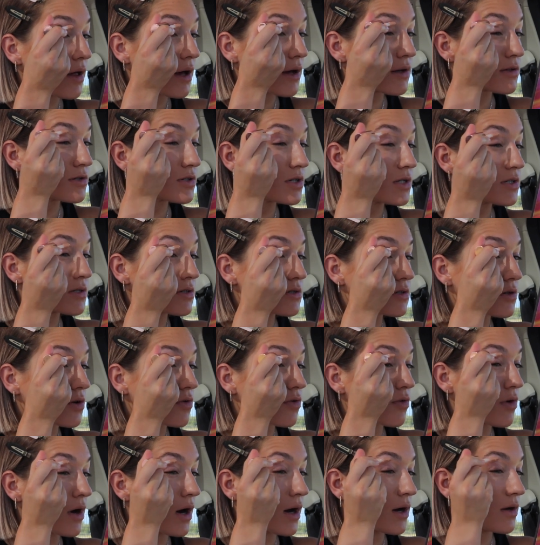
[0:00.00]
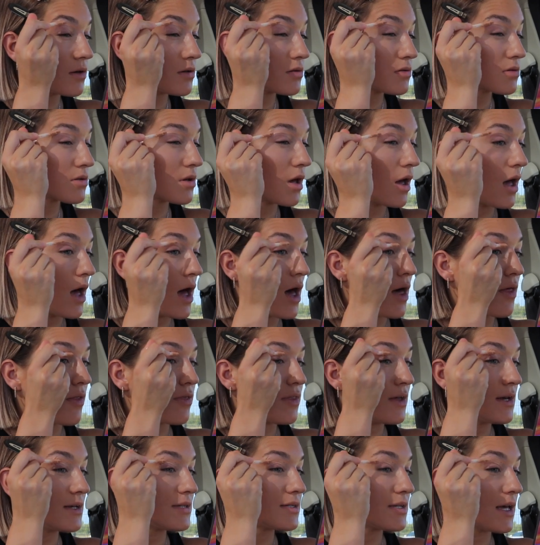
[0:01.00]
Like, Jesus Christ.
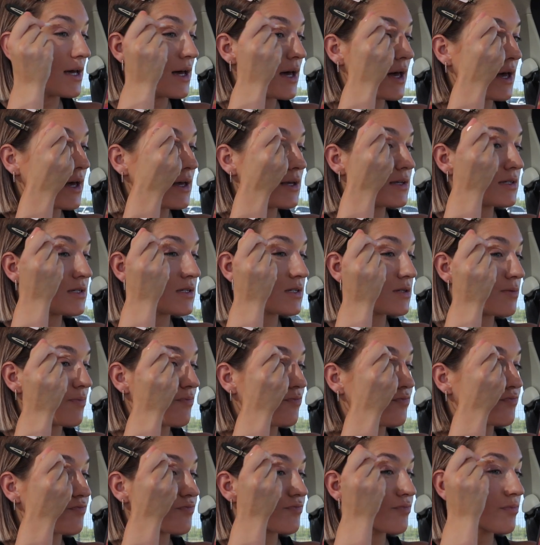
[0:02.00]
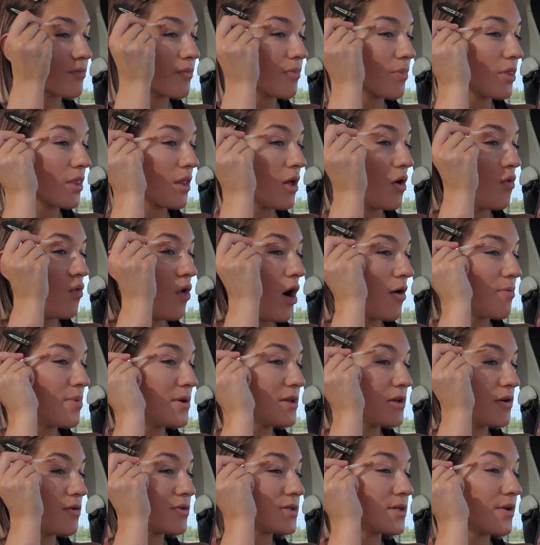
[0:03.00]
This is what I've
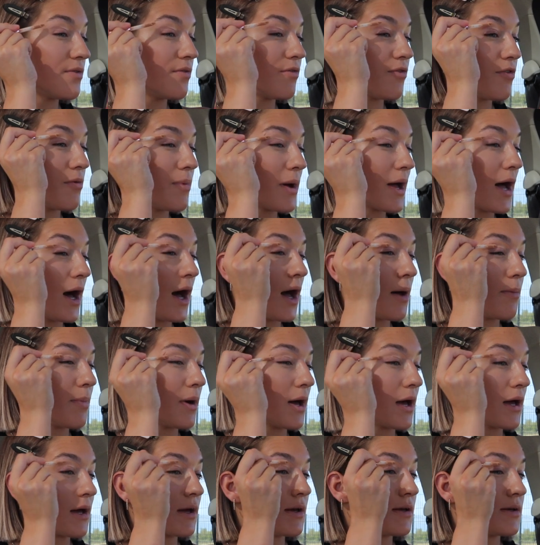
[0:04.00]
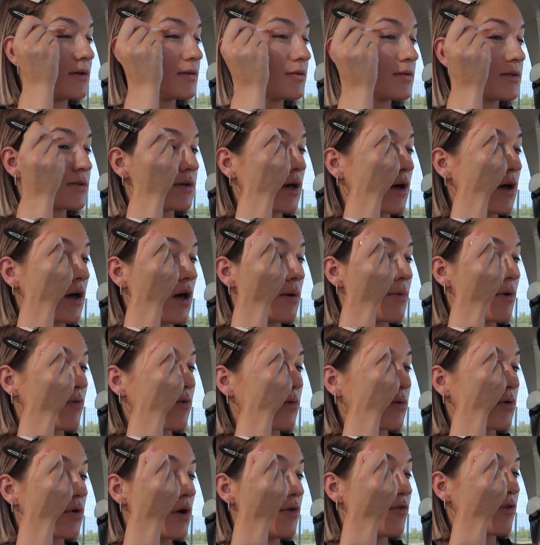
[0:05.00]
been using for my eye base.
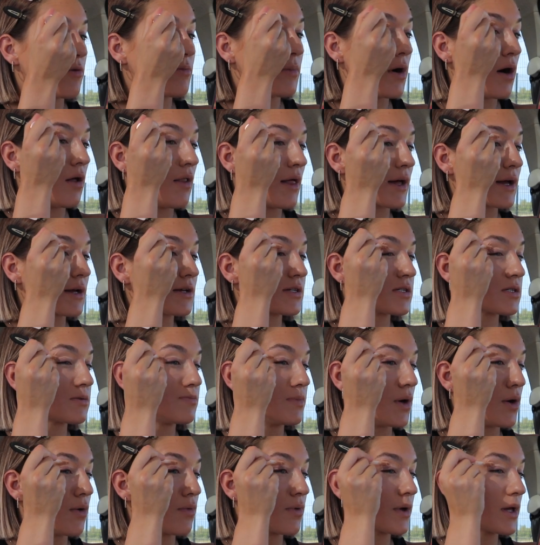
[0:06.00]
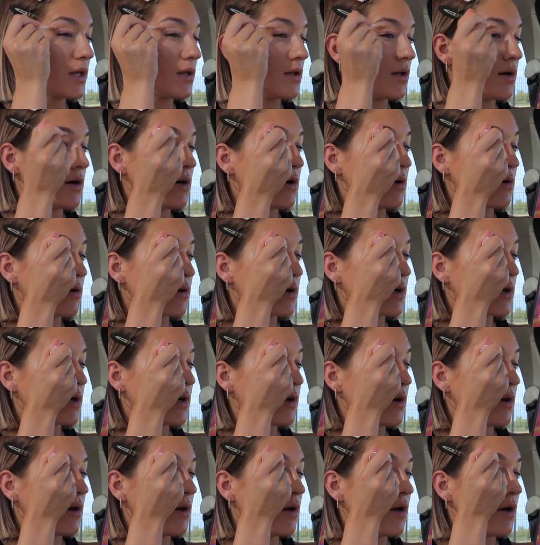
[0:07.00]
If I'm going for more, like, a smoky look,
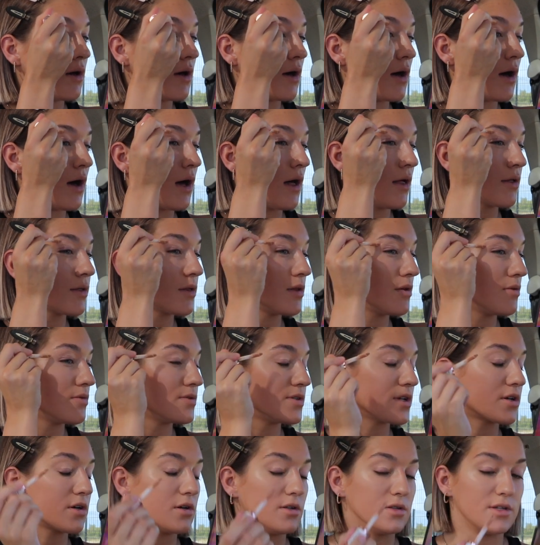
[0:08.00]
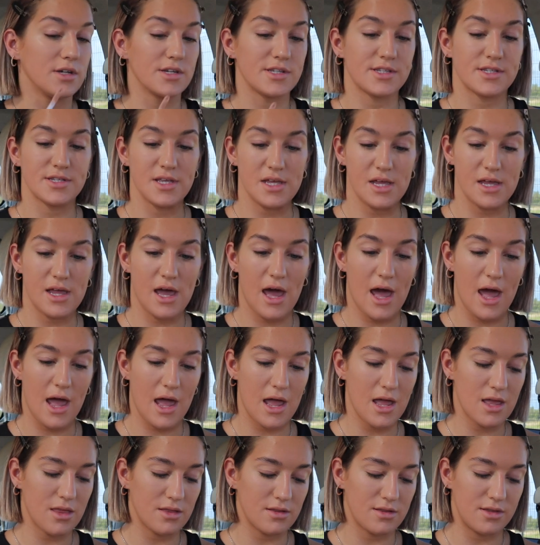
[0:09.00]
I'll use the colour
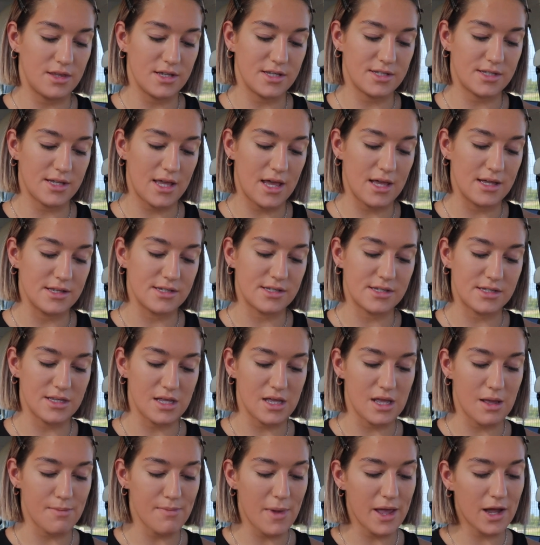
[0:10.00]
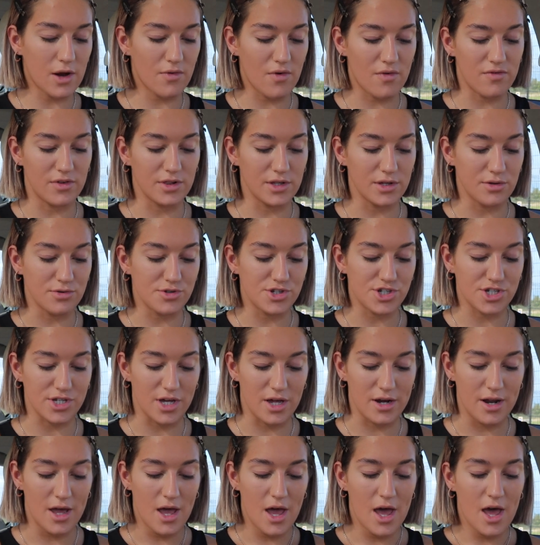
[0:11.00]
C8. This is the Makeup
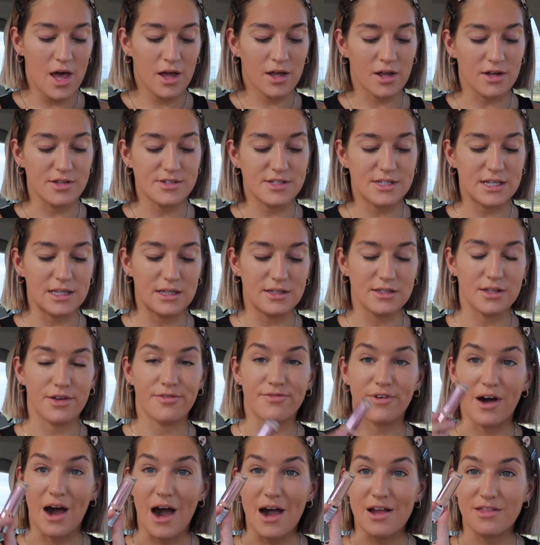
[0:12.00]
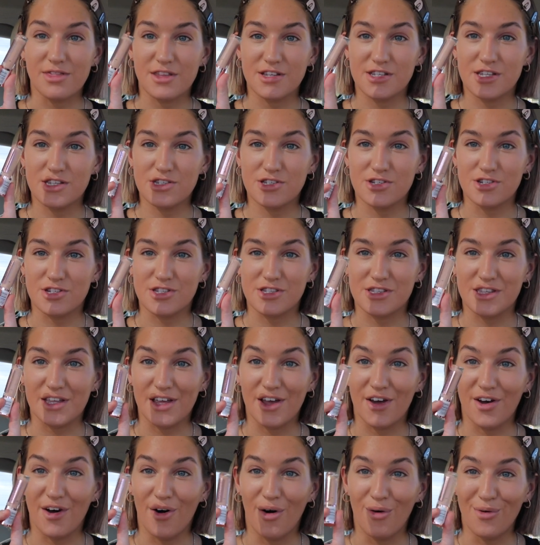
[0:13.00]
Revolution Conceal and Define. This is just
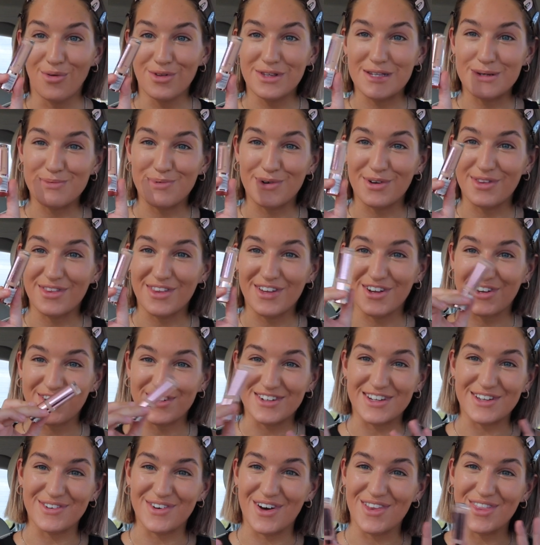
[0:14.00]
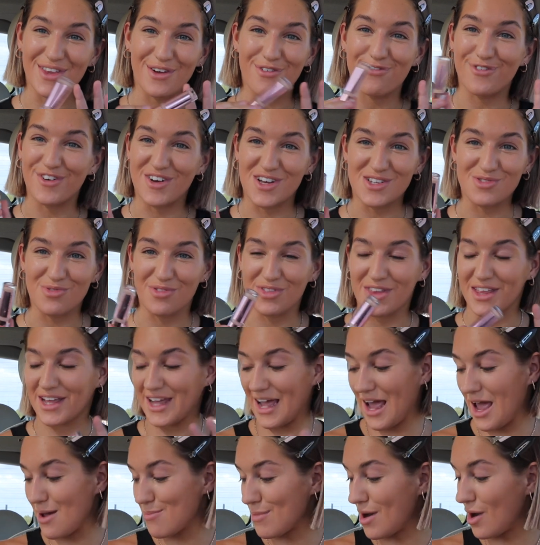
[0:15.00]
the oldie but the goodie one, the first one
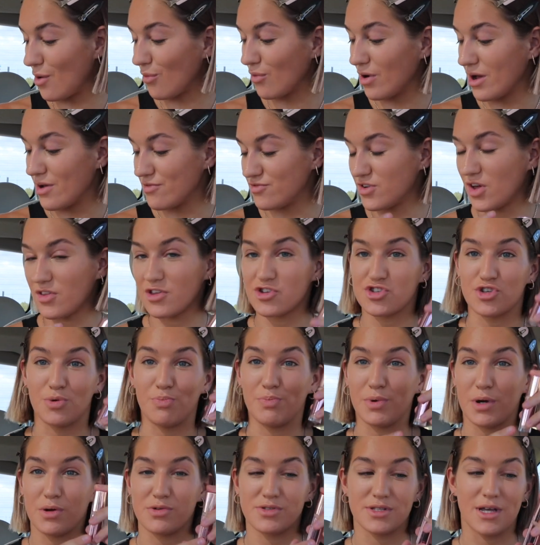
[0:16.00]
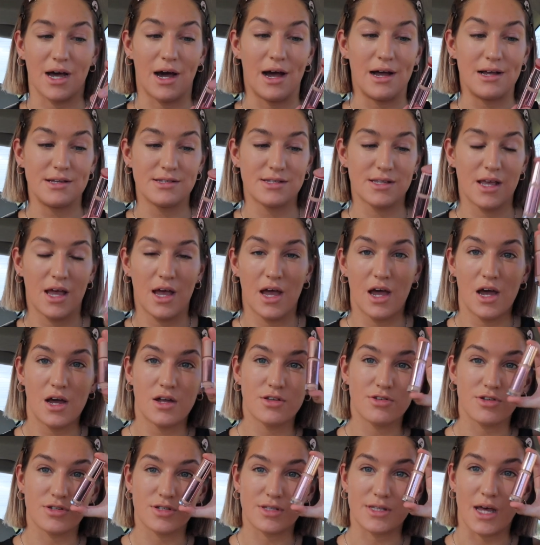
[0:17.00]
that came out with, not the jumbo size,
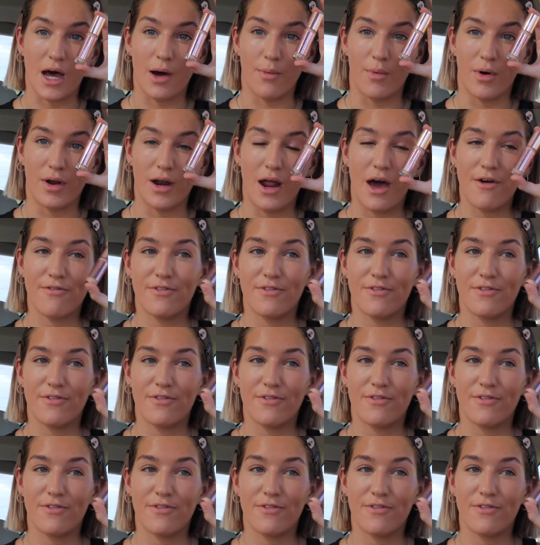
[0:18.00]
just that one.